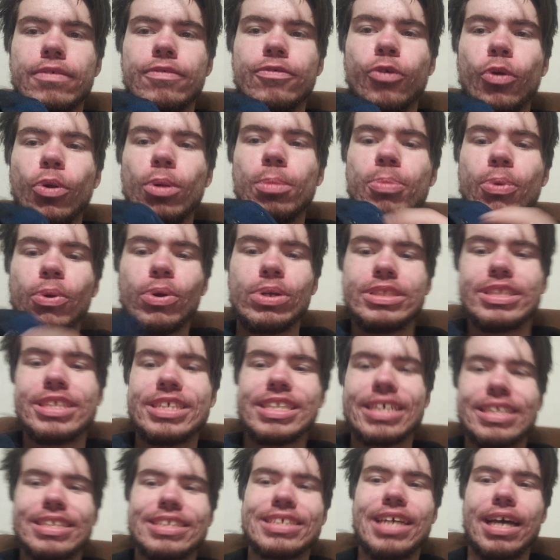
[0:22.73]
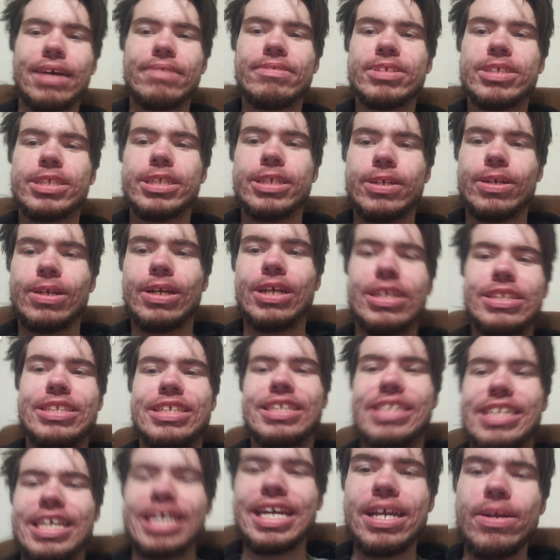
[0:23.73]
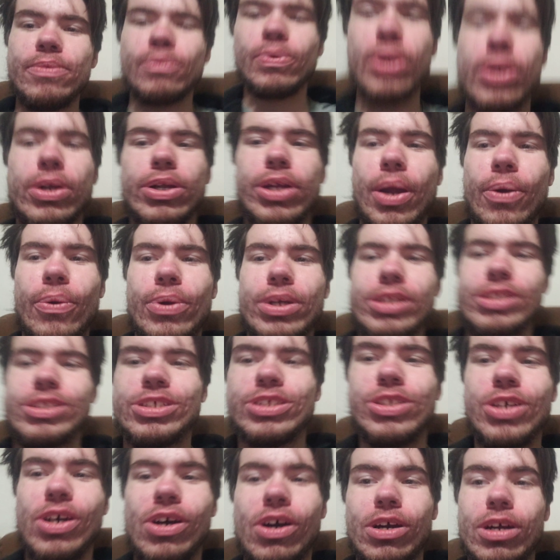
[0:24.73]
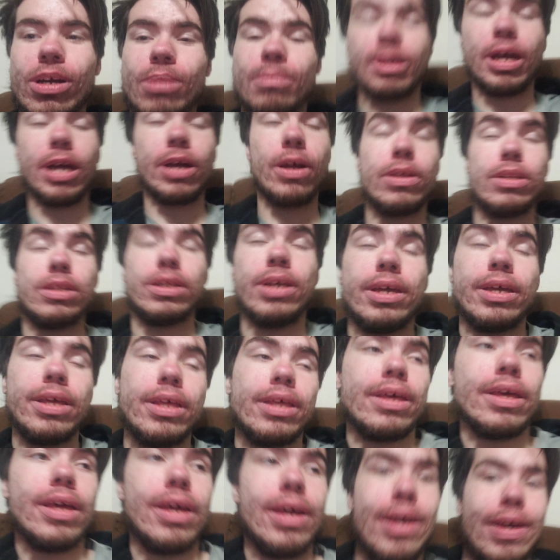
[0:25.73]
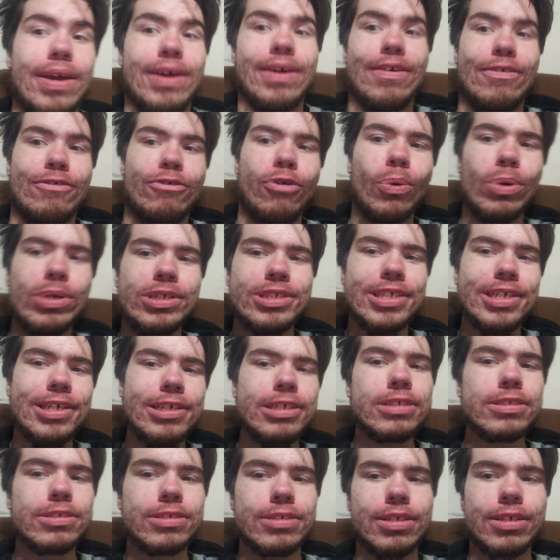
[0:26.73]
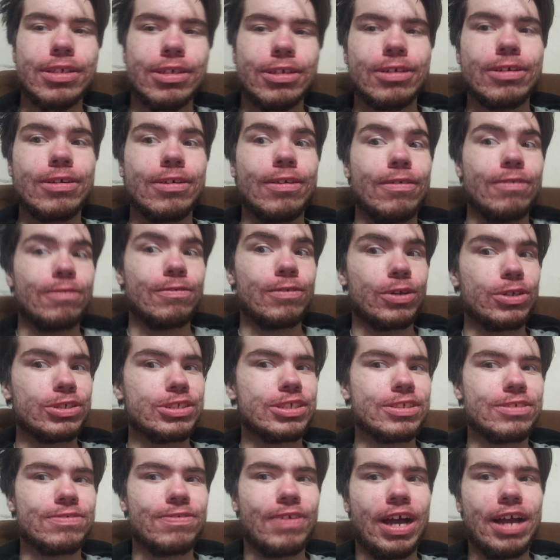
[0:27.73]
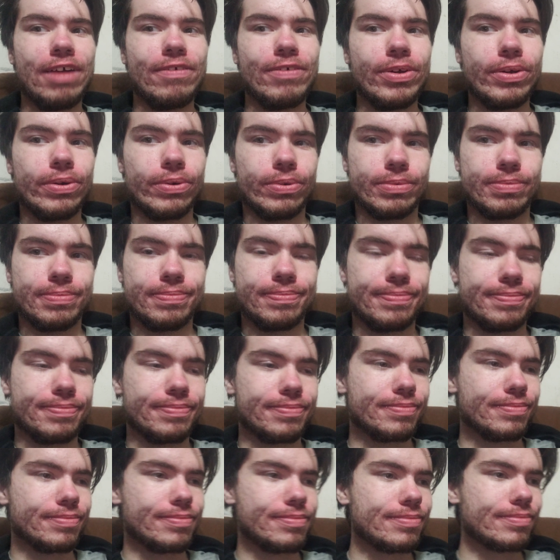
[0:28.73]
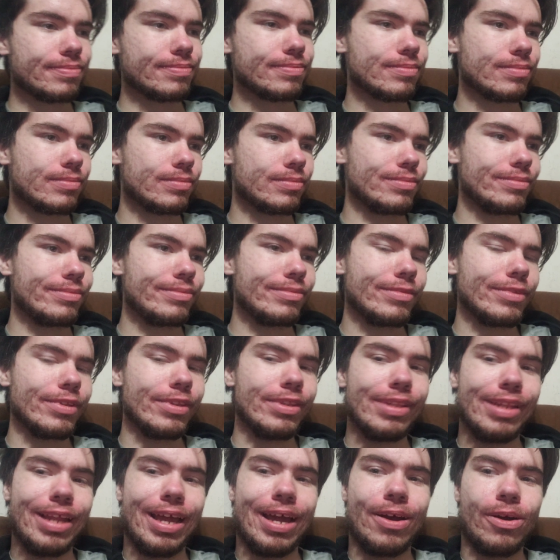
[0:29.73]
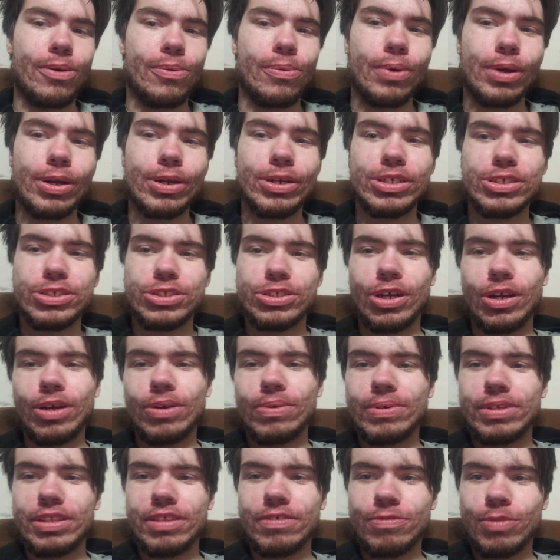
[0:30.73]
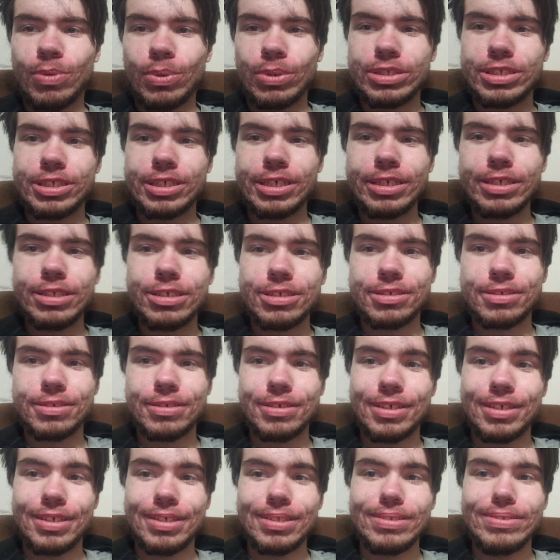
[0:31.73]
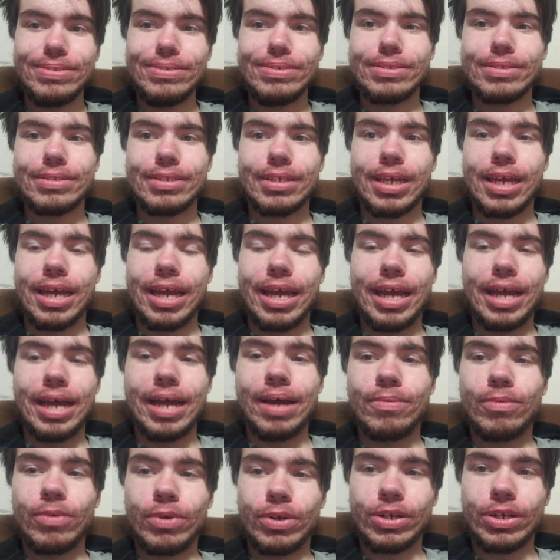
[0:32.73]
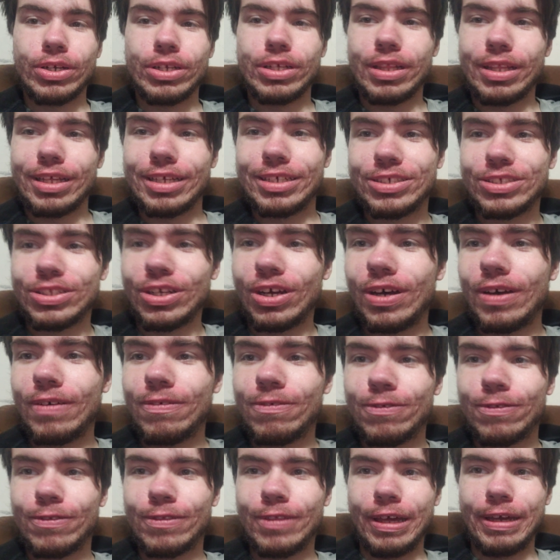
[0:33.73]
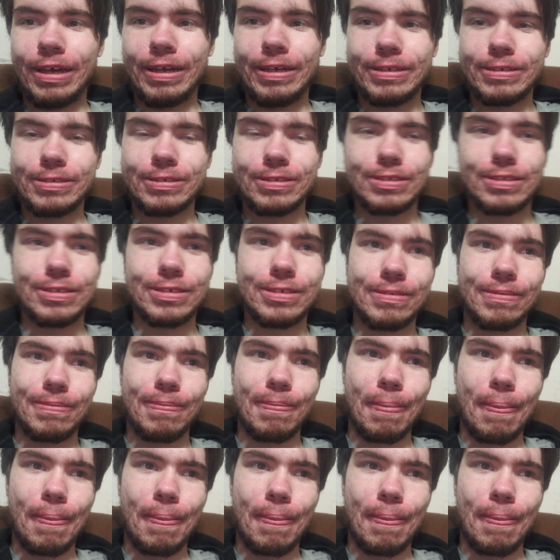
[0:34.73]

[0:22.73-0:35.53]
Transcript: .6 Savage here, and today we're going to talk about 4.6 versus 5.0. Now, we're going to start with the 4.6, and we're going to list off things